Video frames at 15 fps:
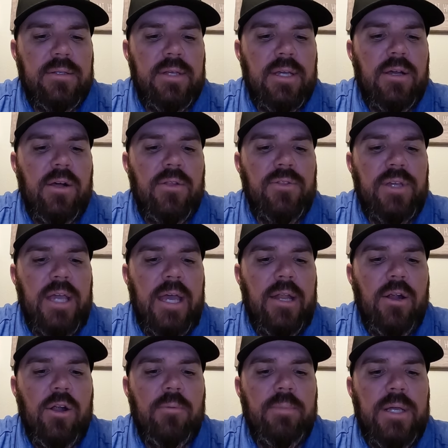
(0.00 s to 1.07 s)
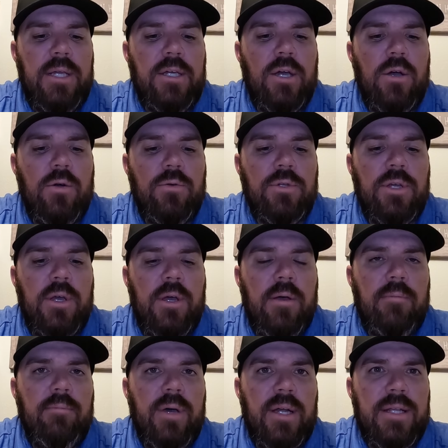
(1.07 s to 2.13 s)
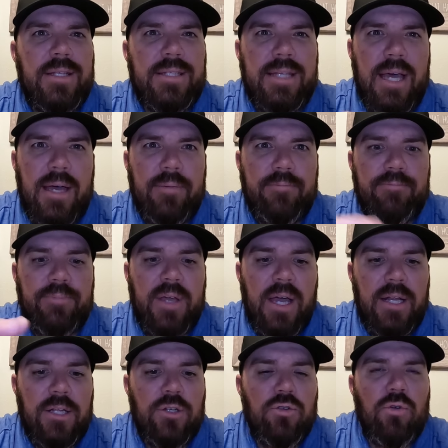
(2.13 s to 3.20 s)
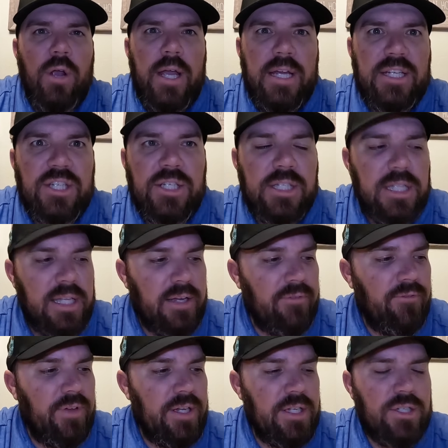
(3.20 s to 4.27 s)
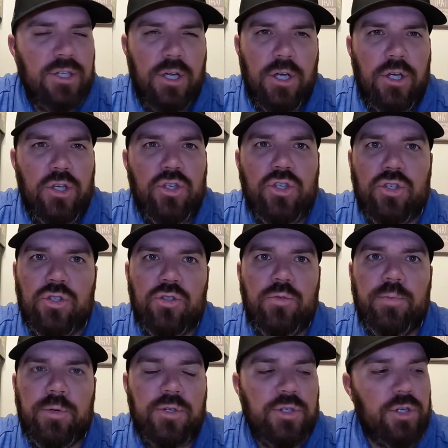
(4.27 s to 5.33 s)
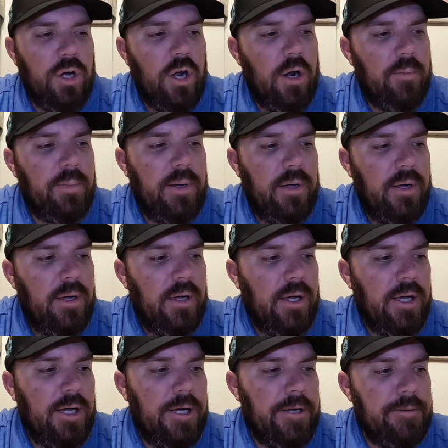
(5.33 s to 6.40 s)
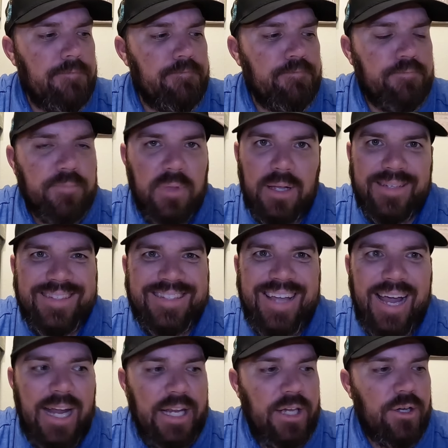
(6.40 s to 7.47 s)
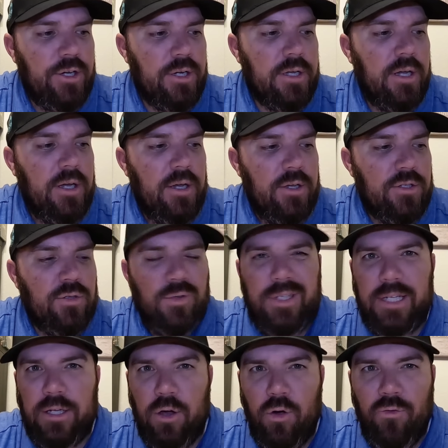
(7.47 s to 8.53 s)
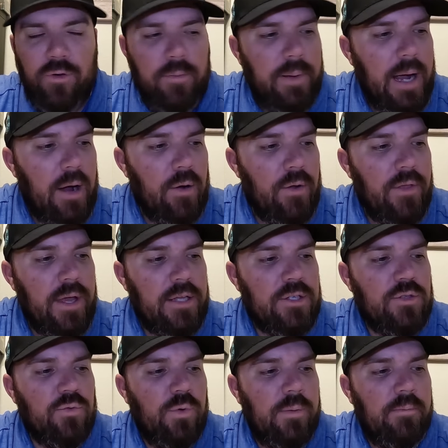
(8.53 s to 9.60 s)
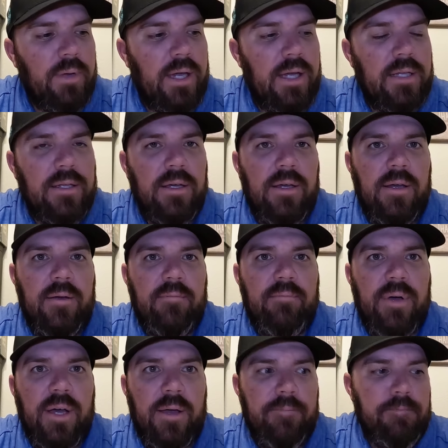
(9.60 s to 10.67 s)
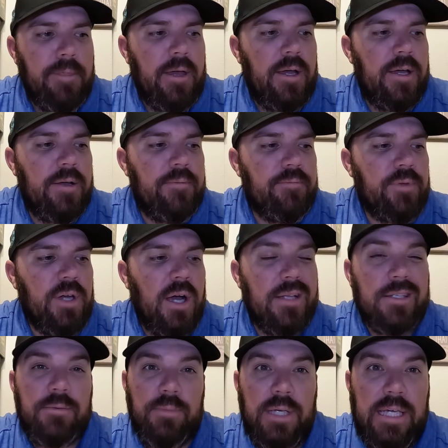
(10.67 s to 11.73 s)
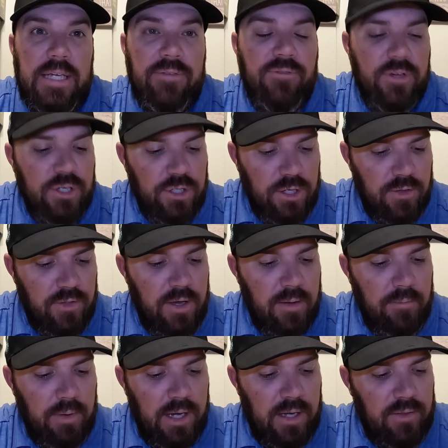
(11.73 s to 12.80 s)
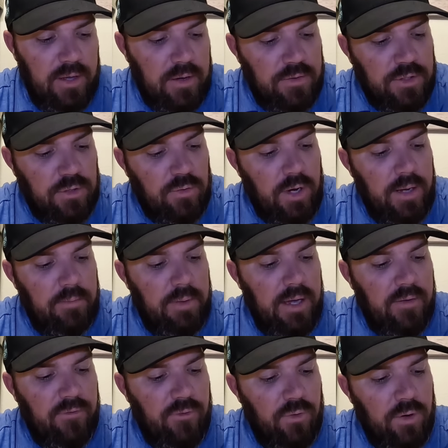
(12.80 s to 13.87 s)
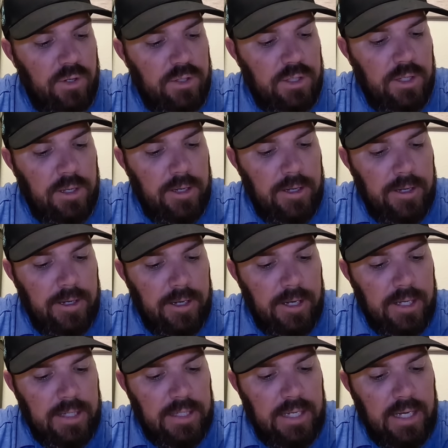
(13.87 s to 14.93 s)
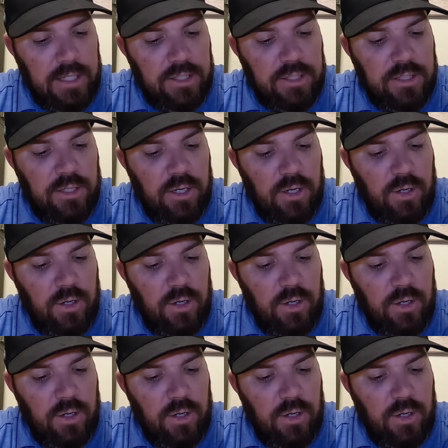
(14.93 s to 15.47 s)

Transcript: they call it the NRB coat, but it's that kind of grayish slick finish, super sharp, um, tiny hook, so it didn't overpower that swim bait, but um, caught some key fish on that bait. That was a great bait for us. Uh, next,